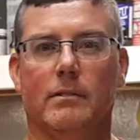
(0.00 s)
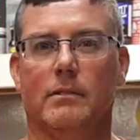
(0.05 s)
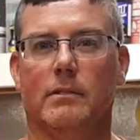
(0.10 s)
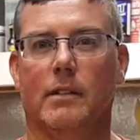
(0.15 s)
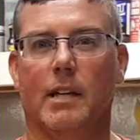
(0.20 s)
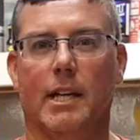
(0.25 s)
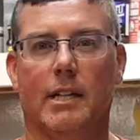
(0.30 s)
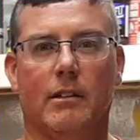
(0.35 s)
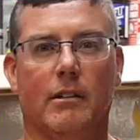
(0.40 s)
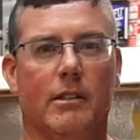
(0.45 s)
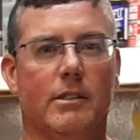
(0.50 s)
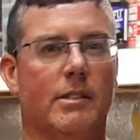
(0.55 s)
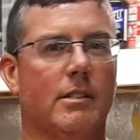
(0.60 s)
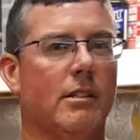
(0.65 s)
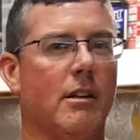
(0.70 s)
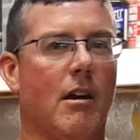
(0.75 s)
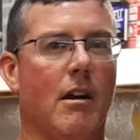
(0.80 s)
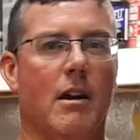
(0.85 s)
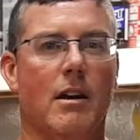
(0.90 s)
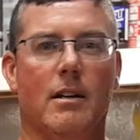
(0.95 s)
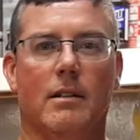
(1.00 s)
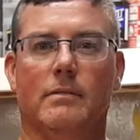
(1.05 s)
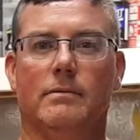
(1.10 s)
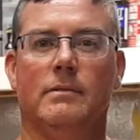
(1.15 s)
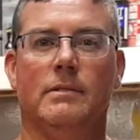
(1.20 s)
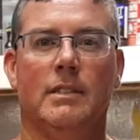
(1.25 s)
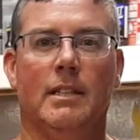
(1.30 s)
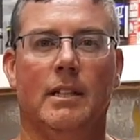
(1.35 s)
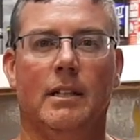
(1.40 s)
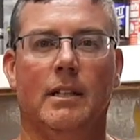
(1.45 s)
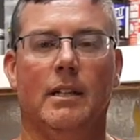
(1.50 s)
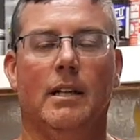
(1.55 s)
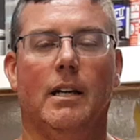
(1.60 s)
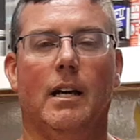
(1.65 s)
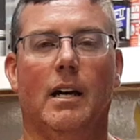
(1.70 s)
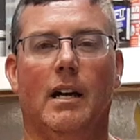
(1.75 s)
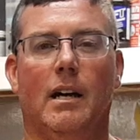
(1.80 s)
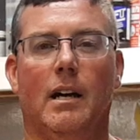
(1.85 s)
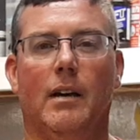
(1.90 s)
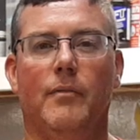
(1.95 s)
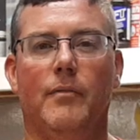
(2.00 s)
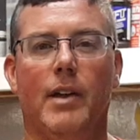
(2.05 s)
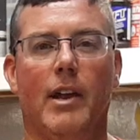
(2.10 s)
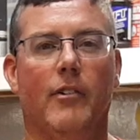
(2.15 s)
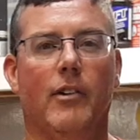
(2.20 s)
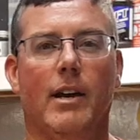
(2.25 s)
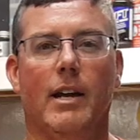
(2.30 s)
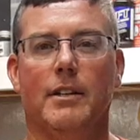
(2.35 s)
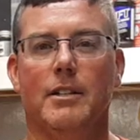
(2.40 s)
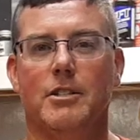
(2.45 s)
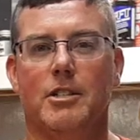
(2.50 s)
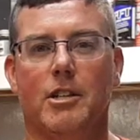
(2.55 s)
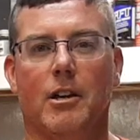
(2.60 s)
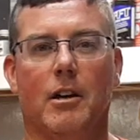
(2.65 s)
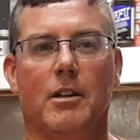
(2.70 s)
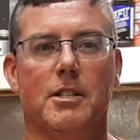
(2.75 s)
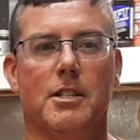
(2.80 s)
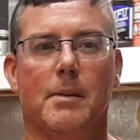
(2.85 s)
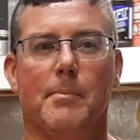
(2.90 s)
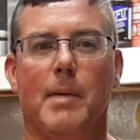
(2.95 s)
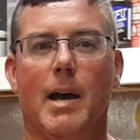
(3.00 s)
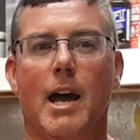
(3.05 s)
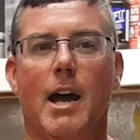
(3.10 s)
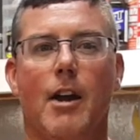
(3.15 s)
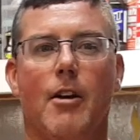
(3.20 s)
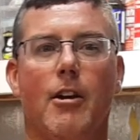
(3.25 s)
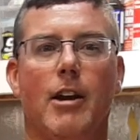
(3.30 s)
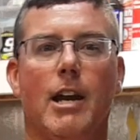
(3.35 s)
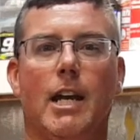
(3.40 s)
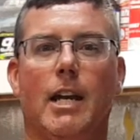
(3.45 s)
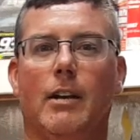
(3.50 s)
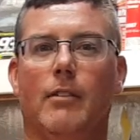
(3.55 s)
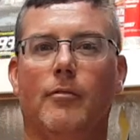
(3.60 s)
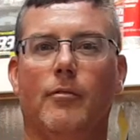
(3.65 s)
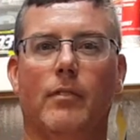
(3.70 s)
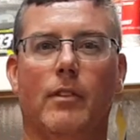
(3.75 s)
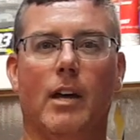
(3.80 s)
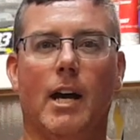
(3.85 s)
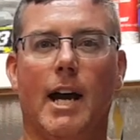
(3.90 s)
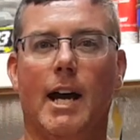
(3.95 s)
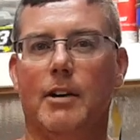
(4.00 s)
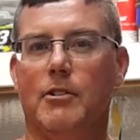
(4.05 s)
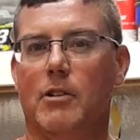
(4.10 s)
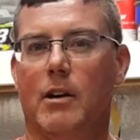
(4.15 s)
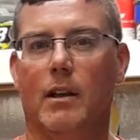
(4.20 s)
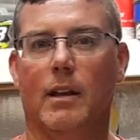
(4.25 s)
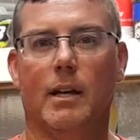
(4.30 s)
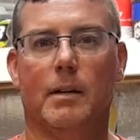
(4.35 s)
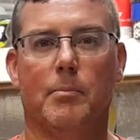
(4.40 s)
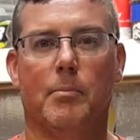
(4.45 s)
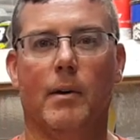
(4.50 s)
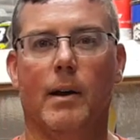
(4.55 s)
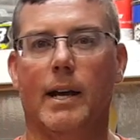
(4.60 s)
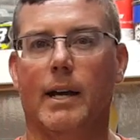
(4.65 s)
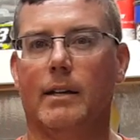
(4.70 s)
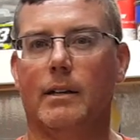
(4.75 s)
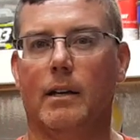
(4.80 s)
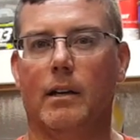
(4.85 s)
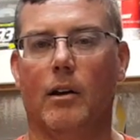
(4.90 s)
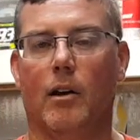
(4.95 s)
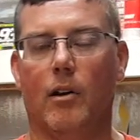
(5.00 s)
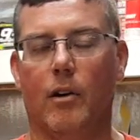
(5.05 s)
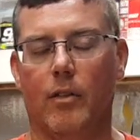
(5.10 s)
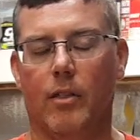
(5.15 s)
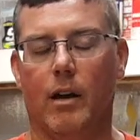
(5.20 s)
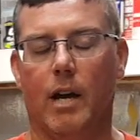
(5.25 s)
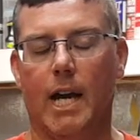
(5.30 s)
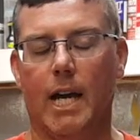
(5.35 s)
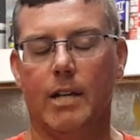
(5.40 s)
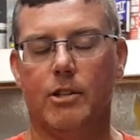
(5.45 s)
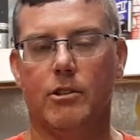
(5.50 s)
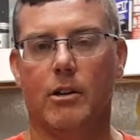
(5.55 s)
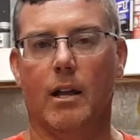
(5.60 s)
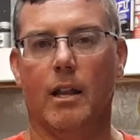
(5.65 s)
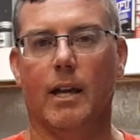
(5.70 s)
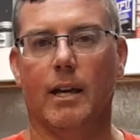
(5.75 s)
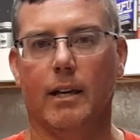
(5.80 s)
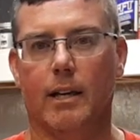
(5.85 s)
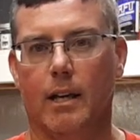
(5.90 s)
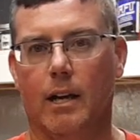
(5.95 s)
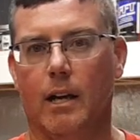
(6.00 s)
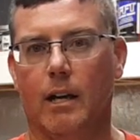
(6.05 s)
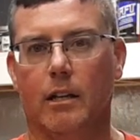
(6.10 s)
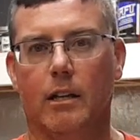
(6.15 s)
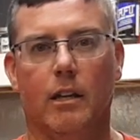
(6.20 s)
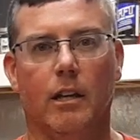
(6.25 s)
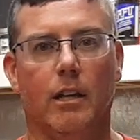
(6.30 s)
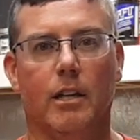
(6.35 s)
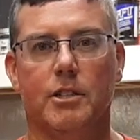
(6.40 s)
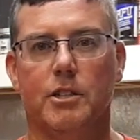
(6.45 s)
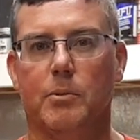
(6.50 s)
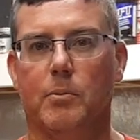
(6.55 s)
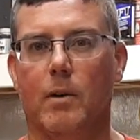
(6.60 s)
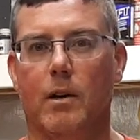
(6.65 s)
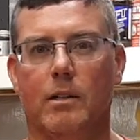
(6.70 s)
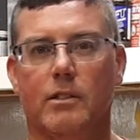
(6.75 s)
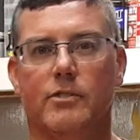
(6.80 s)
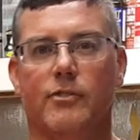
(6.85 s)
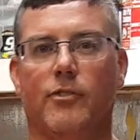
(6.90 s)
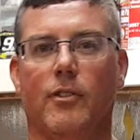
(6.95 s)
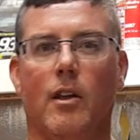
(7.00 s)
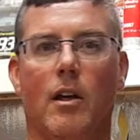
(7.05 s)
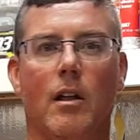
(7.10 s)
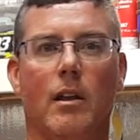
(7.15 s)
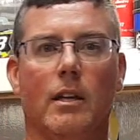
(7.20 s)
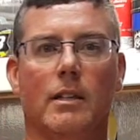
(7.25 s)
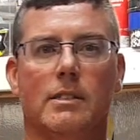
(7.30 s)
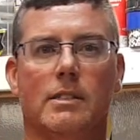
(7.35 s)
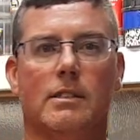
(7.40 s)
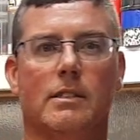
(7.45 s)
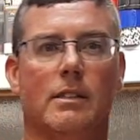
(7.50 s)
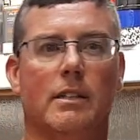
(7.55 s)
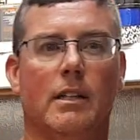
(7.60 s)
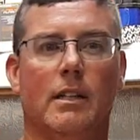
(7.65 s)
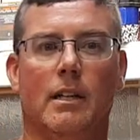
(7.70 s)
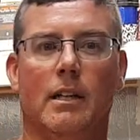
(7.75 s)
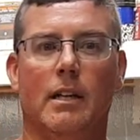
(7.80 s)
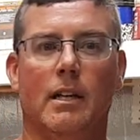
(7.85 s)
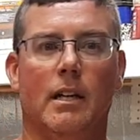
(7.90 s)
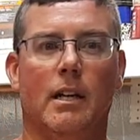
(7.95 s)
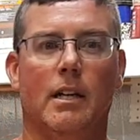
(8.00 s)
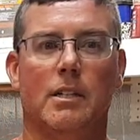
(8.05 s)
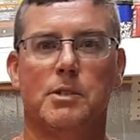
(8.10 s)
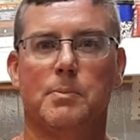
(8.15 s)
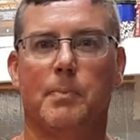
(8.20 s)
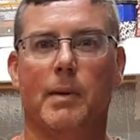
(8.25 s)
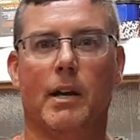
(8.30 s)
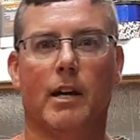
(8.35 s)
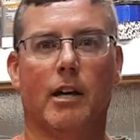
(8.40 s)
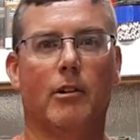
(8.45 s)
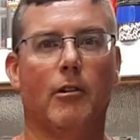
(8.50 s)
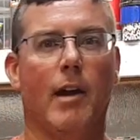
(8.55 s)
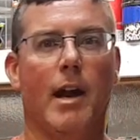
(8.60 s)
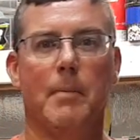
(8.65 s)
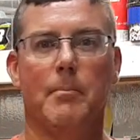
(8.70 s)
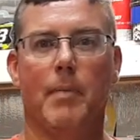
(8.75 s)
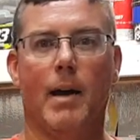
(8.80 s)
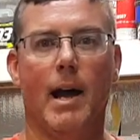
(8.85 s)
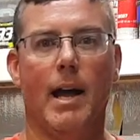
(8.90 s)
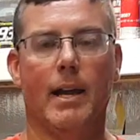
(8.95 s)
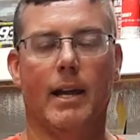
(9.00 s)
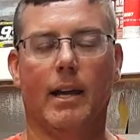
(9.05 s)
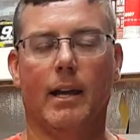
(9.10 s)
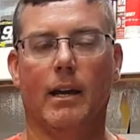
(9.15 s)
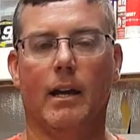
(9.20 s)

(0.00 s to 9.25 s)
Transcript: Electric start, never had to charge the battery. The hydraulic brake, or the hydraulic clutch, works flawless. It's been a great bike.